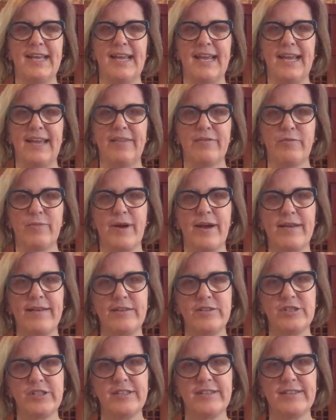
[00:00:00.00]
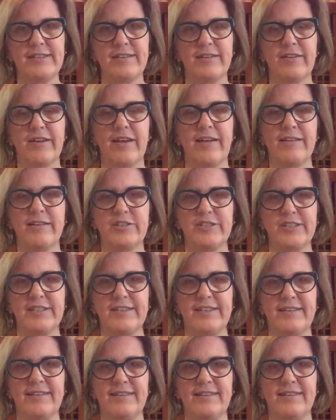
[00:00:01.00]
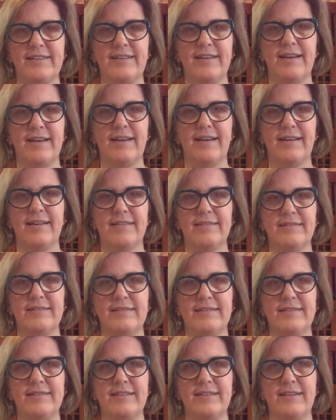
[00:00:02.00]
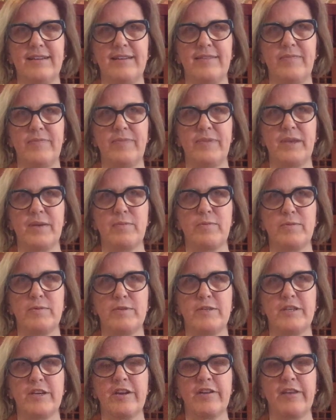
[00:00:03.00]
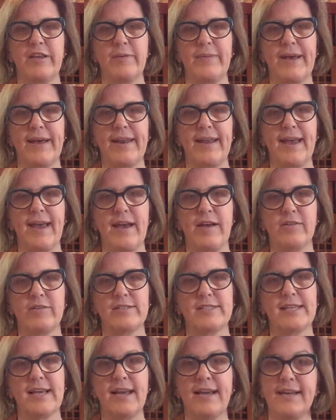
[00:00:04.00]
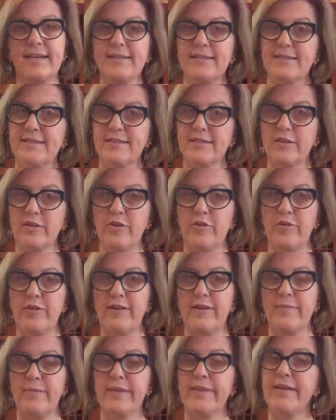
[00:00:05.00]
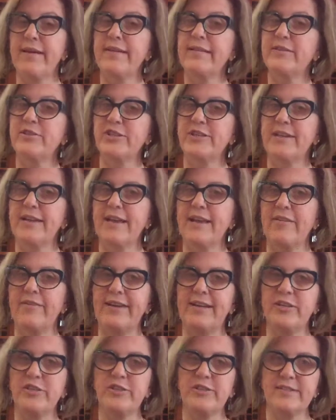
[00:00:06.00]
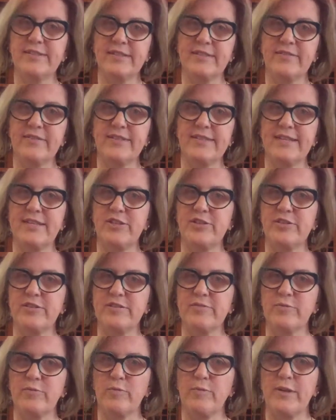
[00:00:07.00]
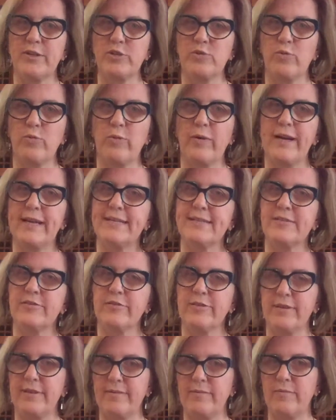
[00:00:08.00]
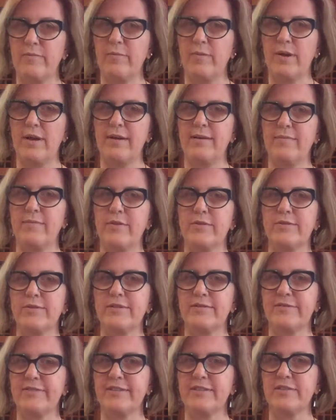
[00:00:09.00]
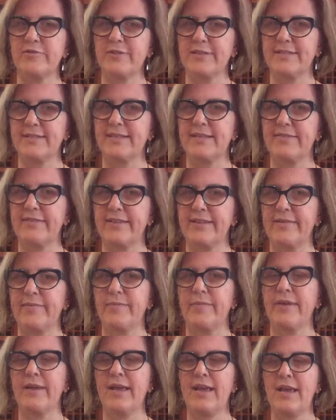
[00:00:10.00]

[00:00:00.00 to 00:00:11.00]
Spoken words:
anthropology and archaeology, and particularly about how science is coded in mythology and how ancient civilizations were much wiser than most of history has given them